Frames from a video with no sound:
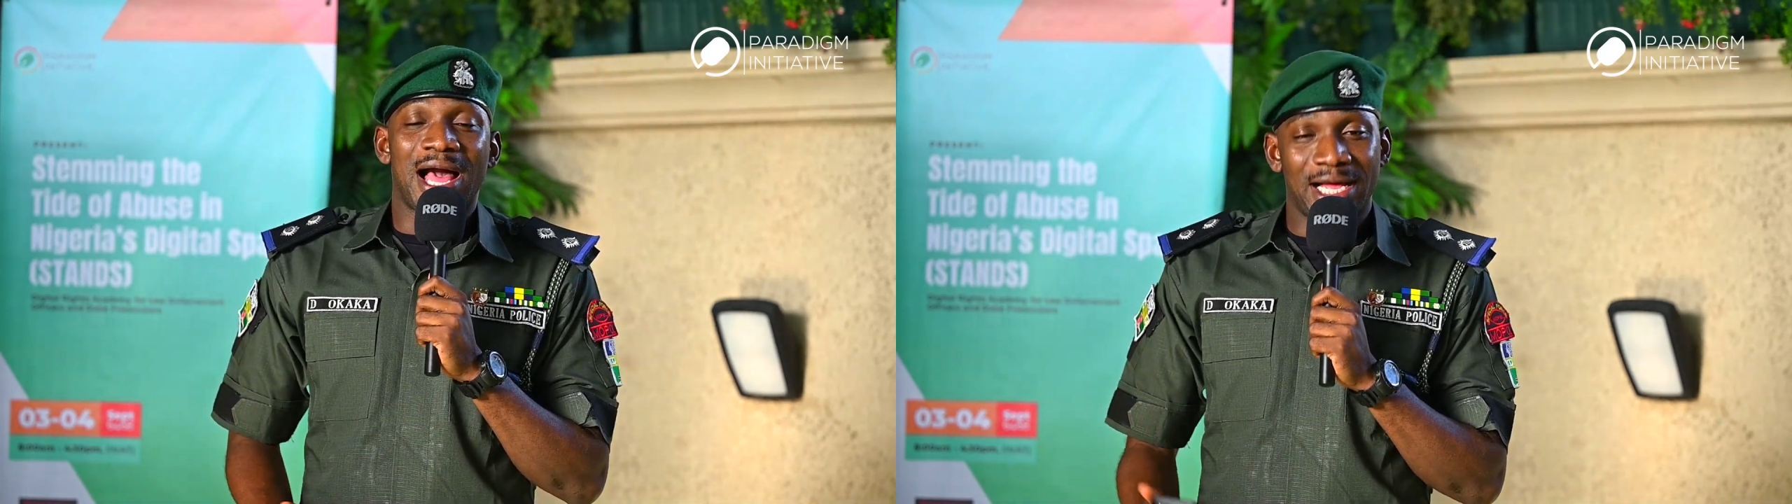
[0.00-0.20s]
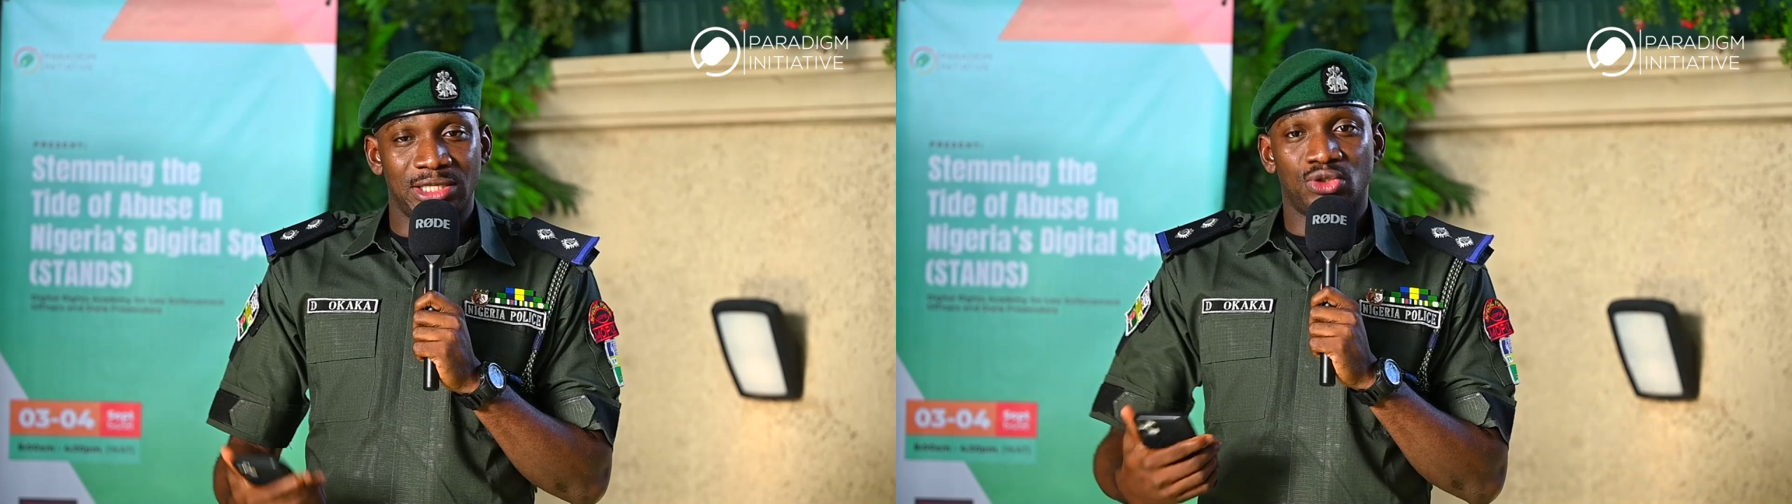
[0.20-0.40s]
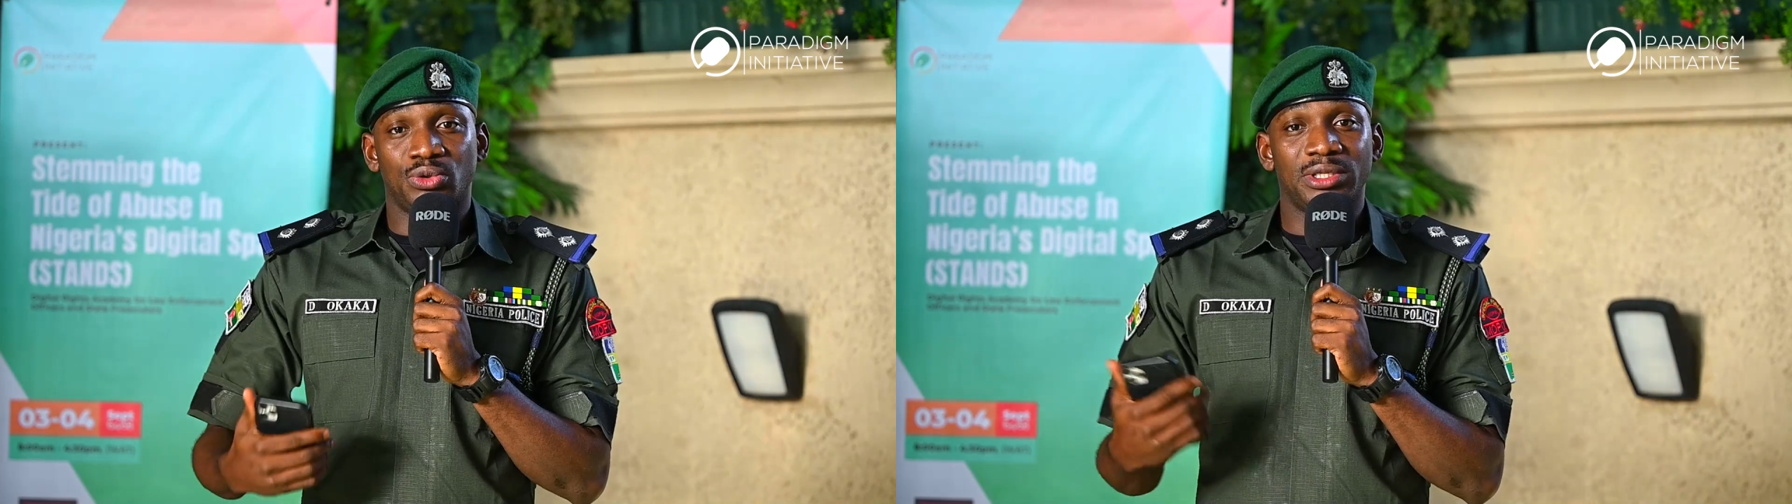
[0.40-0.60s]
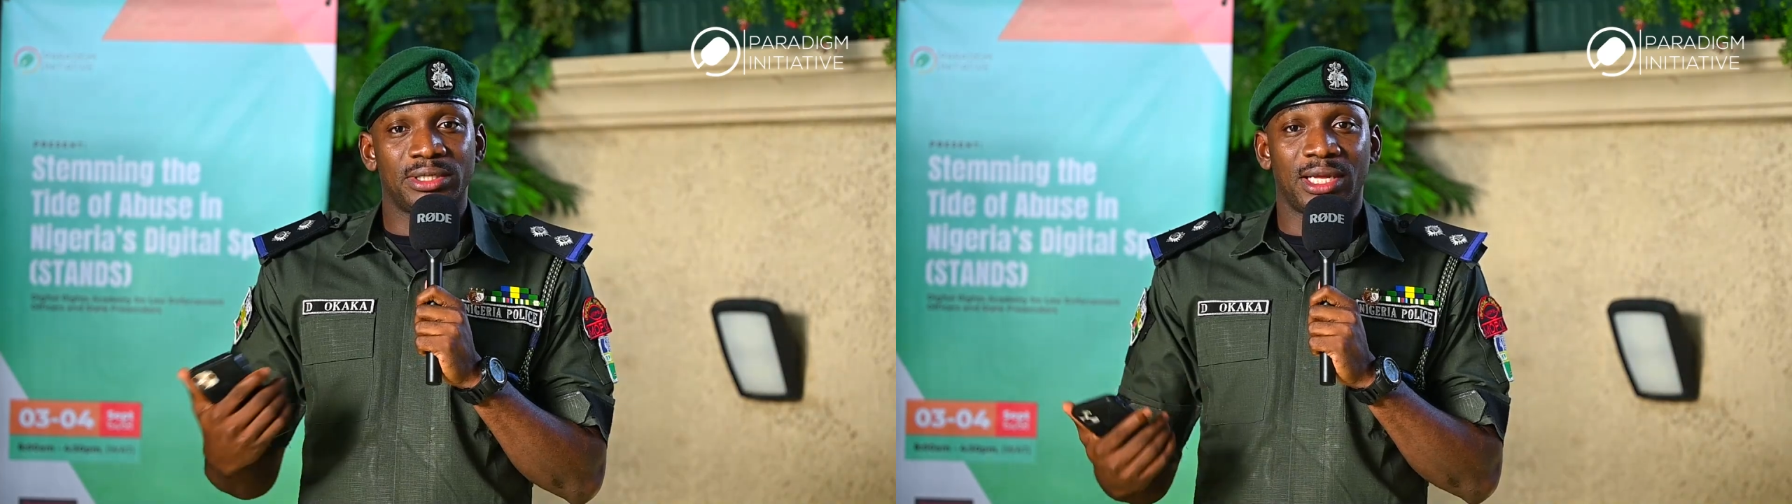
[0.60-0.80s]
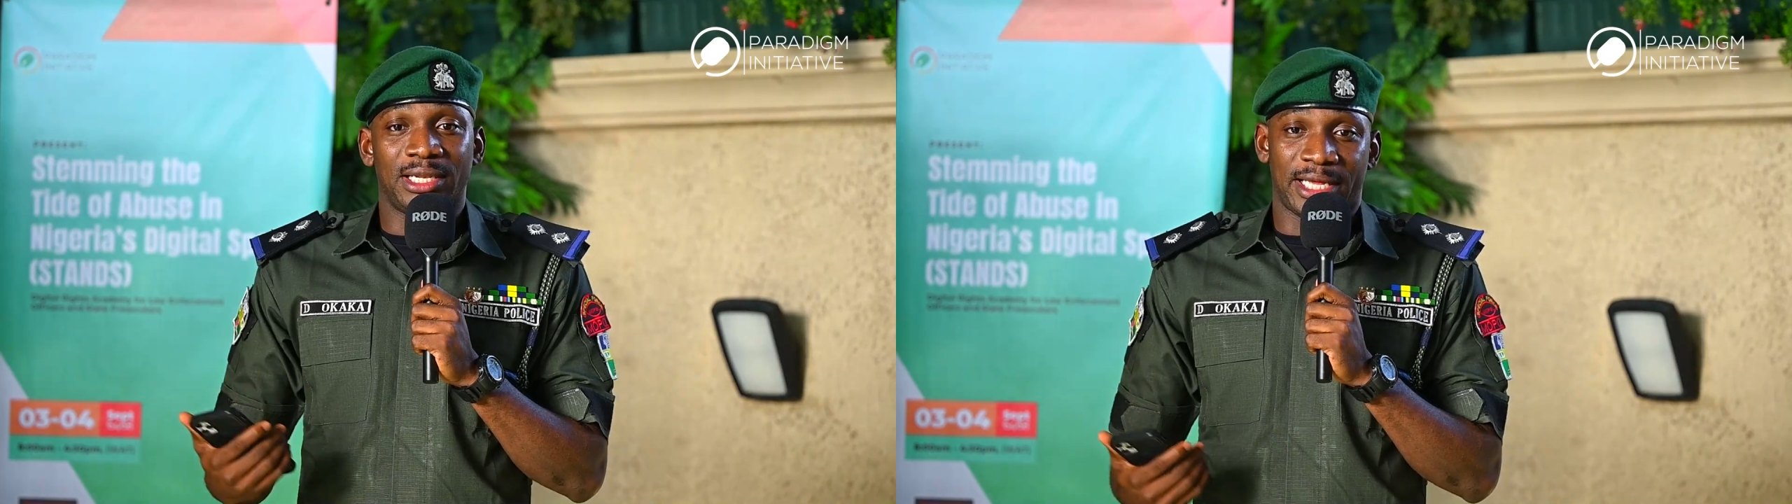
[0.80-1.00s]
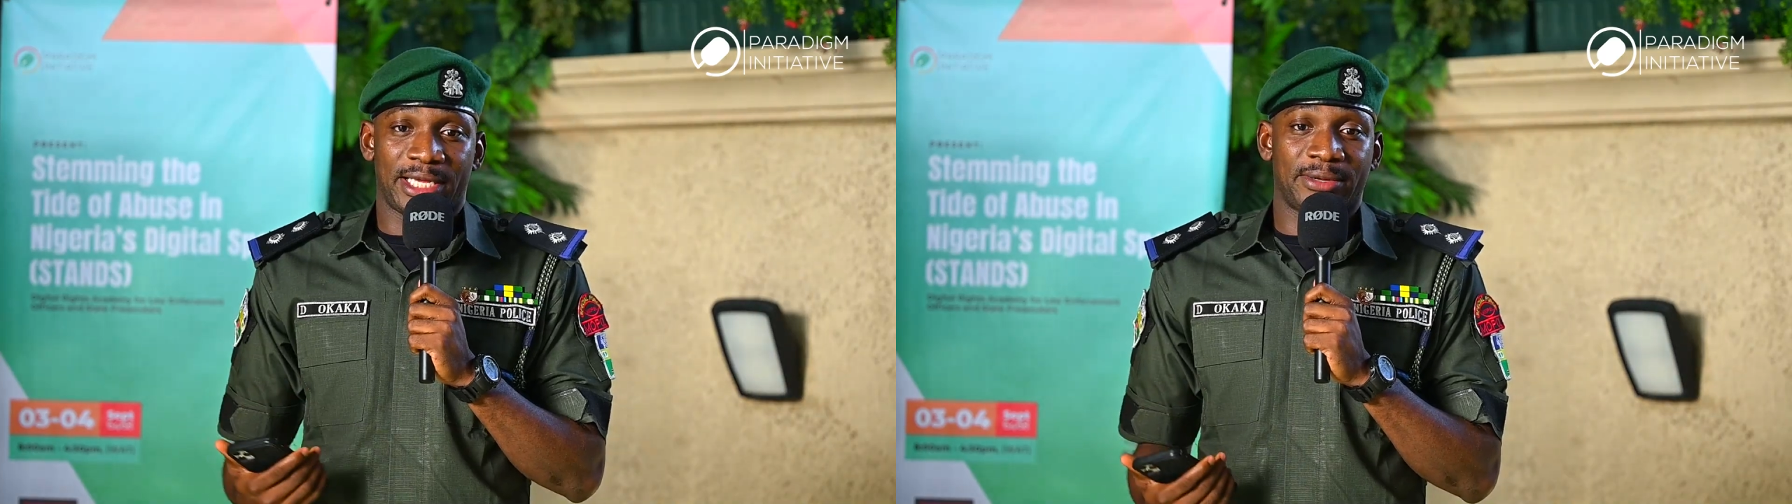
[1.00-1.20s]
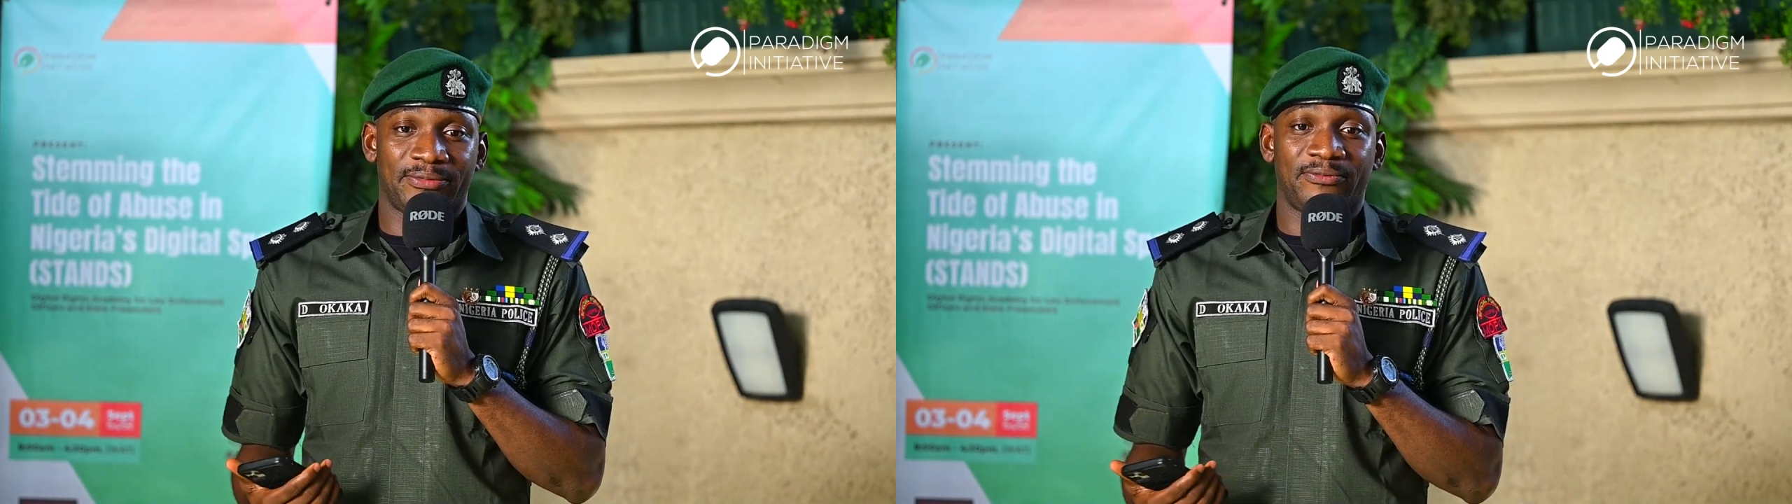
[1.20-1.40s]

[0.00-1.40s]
and doing like